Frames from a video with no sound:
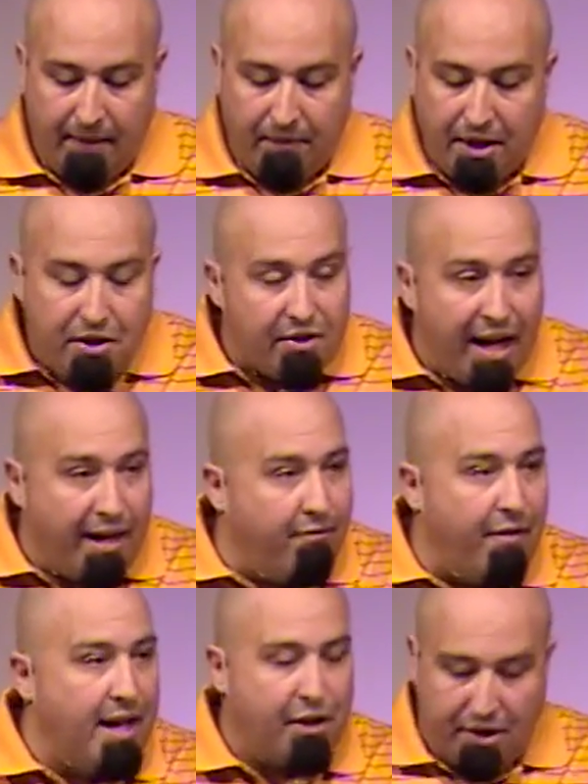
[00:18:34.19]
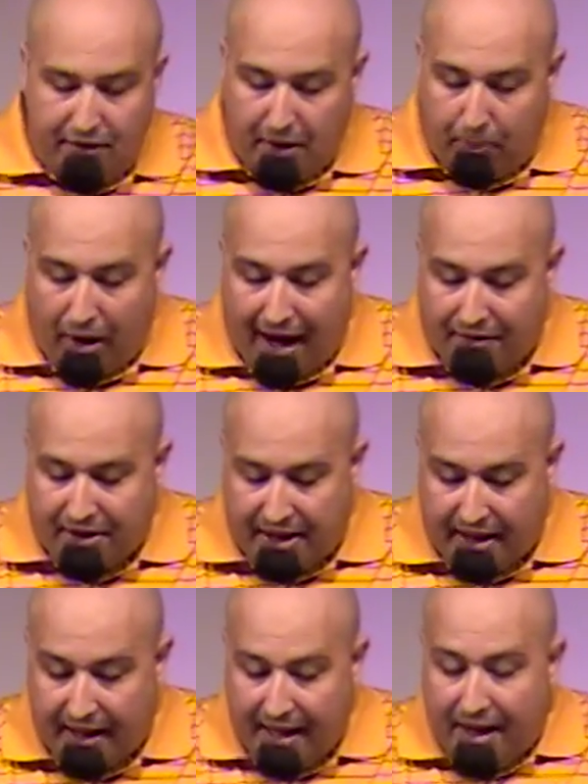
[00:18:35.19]
This is not invasion of their
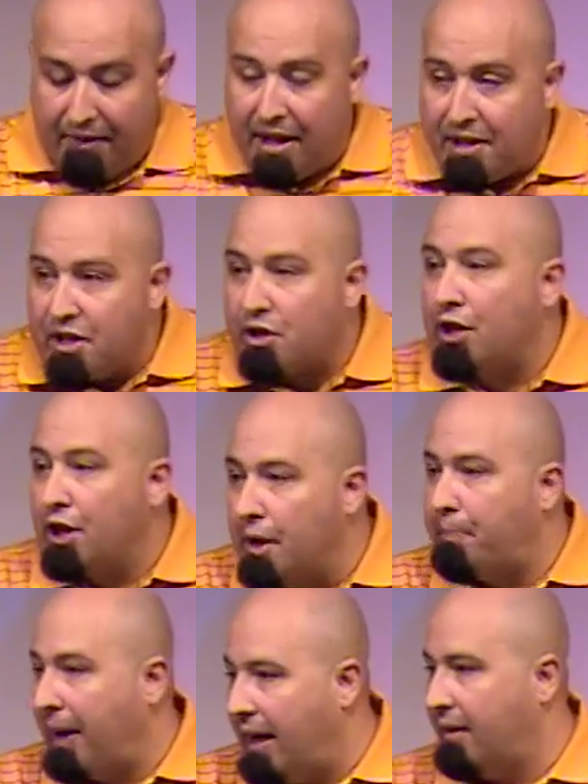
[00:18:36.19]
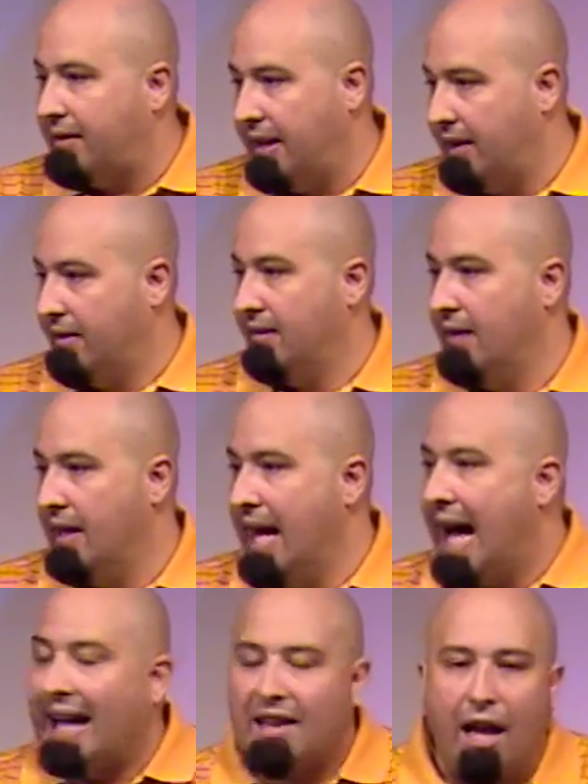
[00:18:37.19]
privacy. This is good parenting.
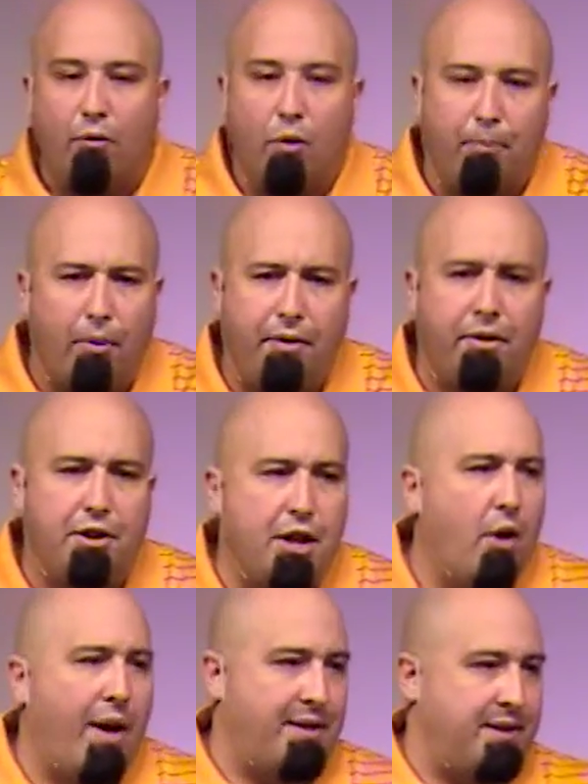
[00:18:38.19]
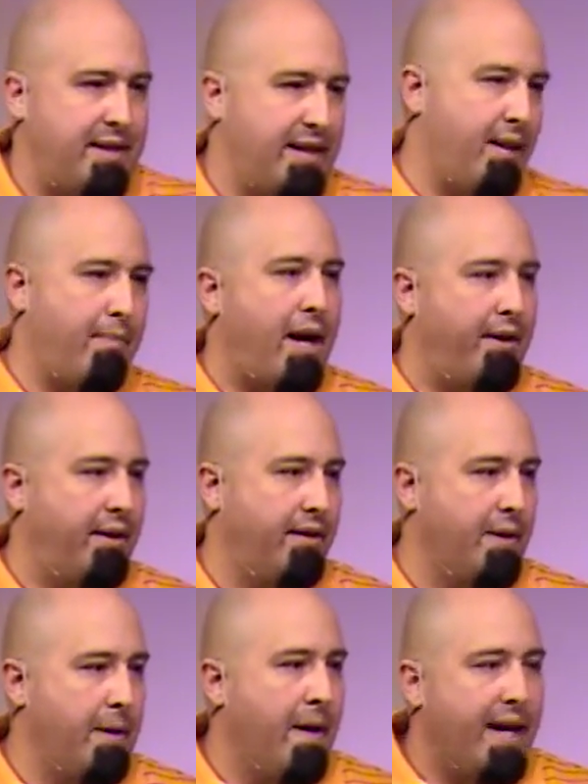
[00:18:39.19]
I love what Brother Joe has to say about it.
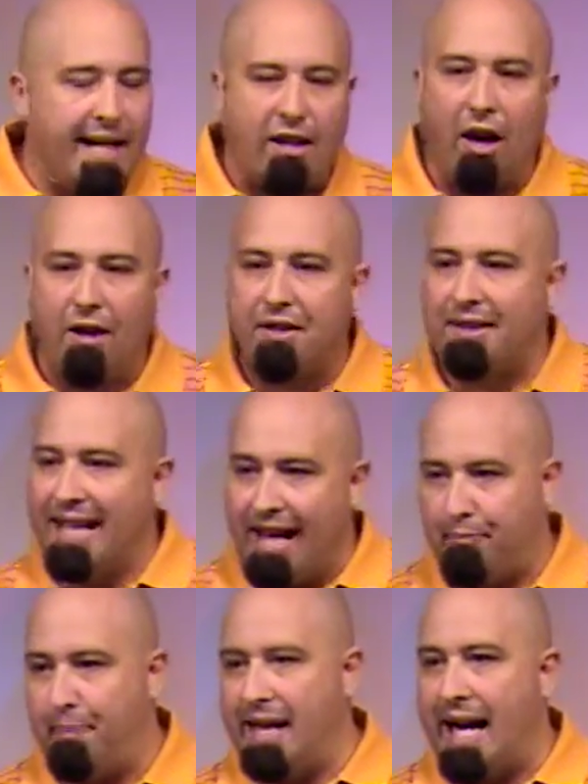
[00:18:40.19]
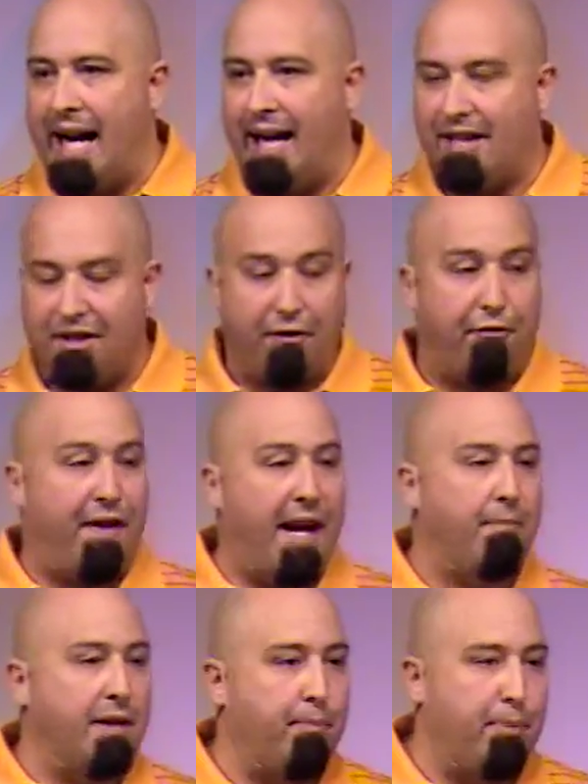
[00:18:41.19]
He calls it the FBI, it's the
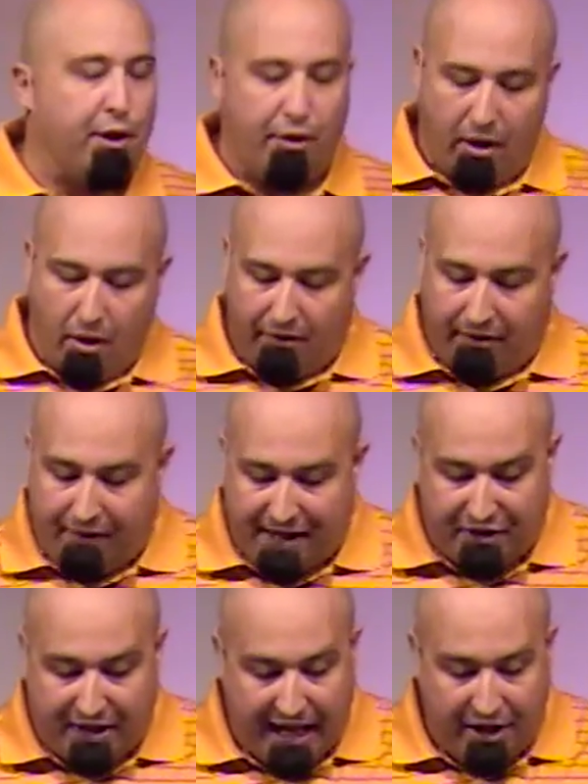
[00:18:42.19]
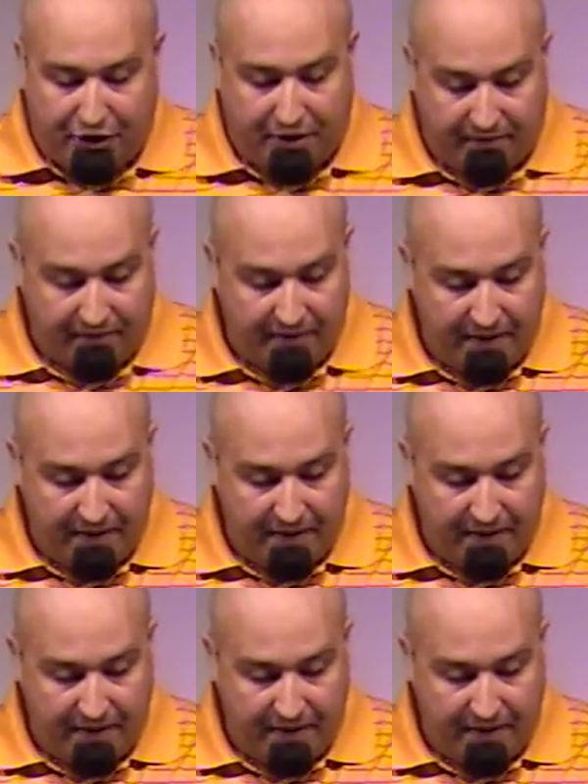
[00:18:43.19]
Family Bureau of Investigation.